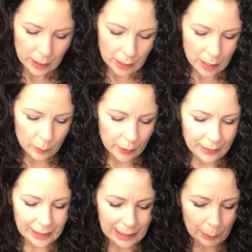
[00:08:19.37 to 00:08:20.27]
come with
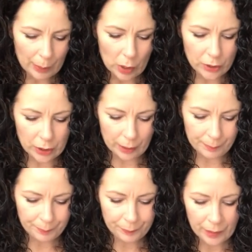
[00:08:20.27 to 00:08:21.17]
a little box
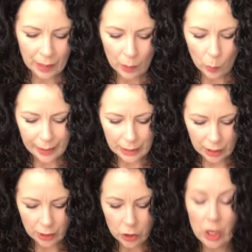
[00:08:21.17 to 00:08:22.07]
on where you
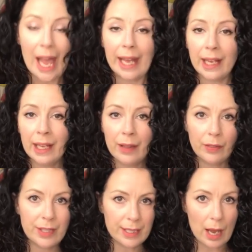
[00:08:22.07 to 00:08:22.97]
can check
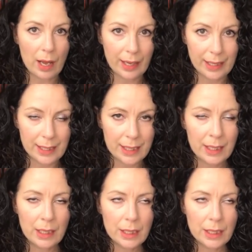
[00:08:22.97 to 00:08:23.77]
the size.